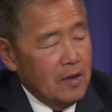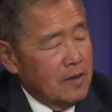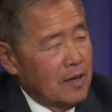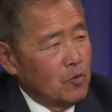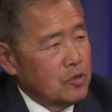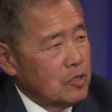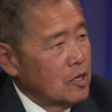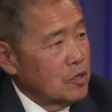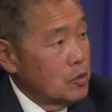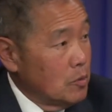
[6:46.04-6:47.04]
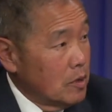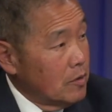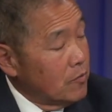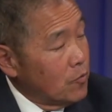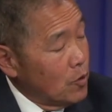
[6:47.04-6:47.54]
that was a two
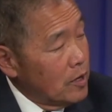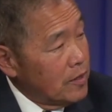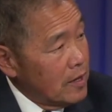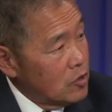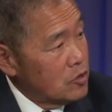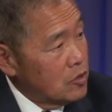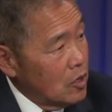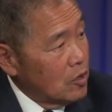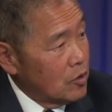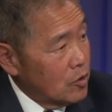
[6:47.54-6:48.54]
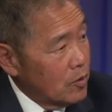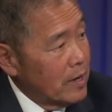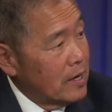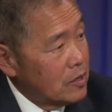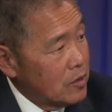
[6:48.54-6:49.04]
hundred forty thousand dollar
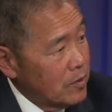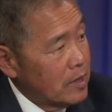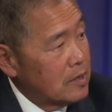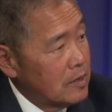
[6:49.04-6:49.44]
grant, correct?